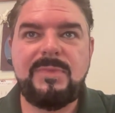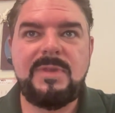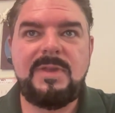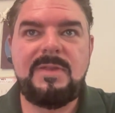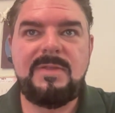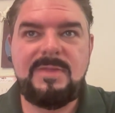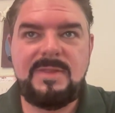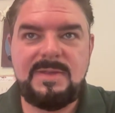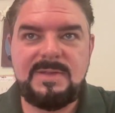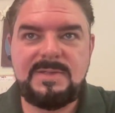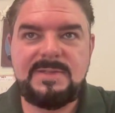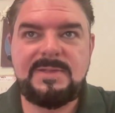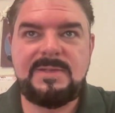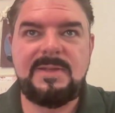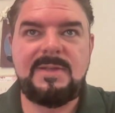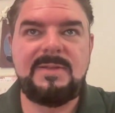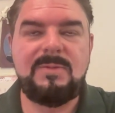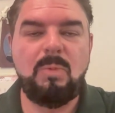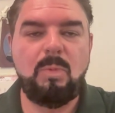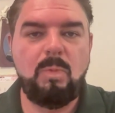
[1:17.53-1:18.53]
this
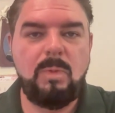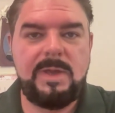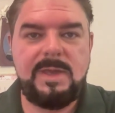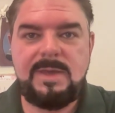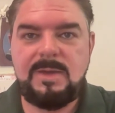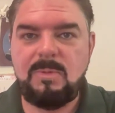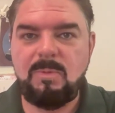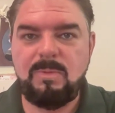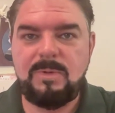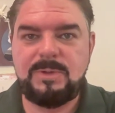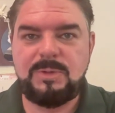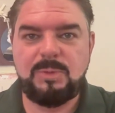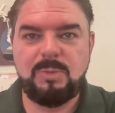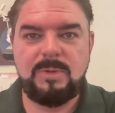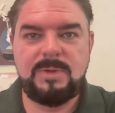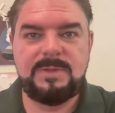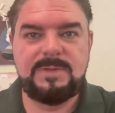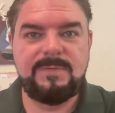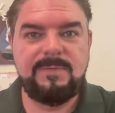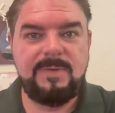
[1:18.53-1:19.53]
week, which
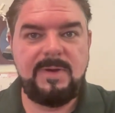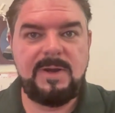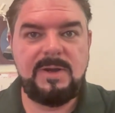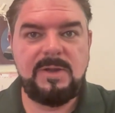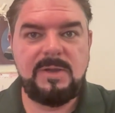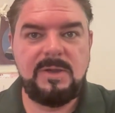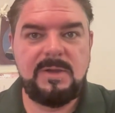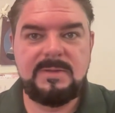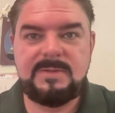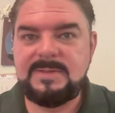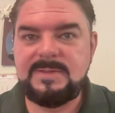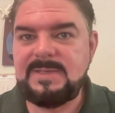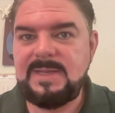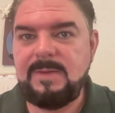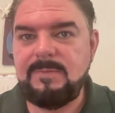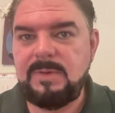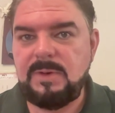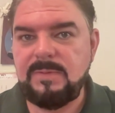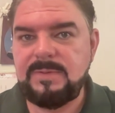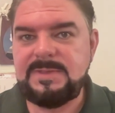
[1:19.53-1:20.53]
was very good in
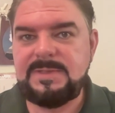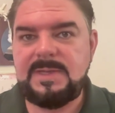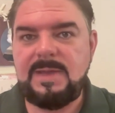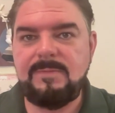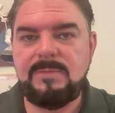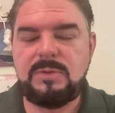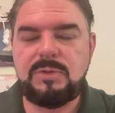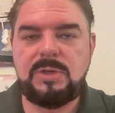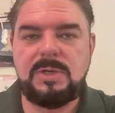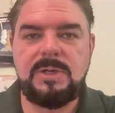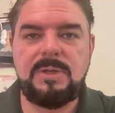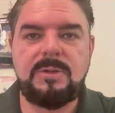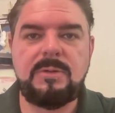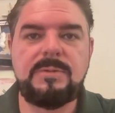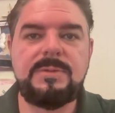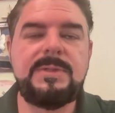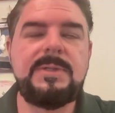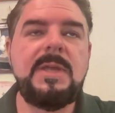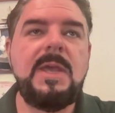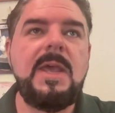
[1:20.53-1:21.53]
seven on seven
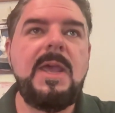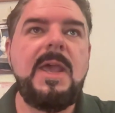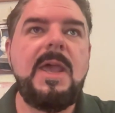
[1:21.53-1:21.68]
drills.